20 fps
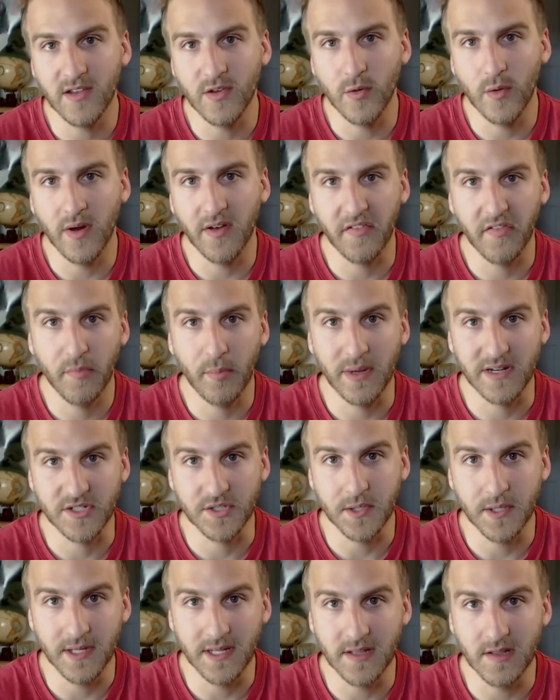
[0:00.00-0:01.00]
you
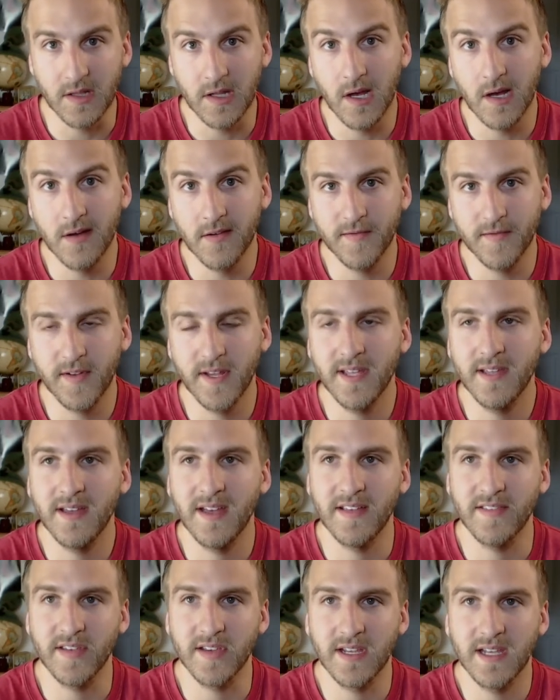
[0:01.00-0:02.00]
especially loved
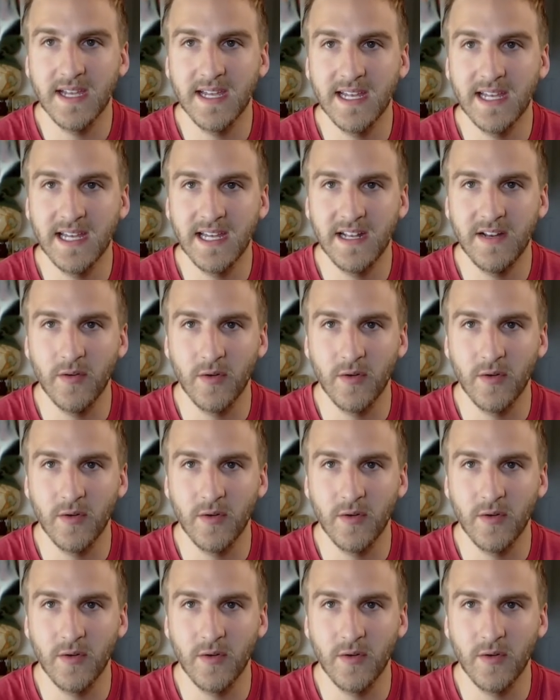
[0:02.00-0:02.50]
as a kid,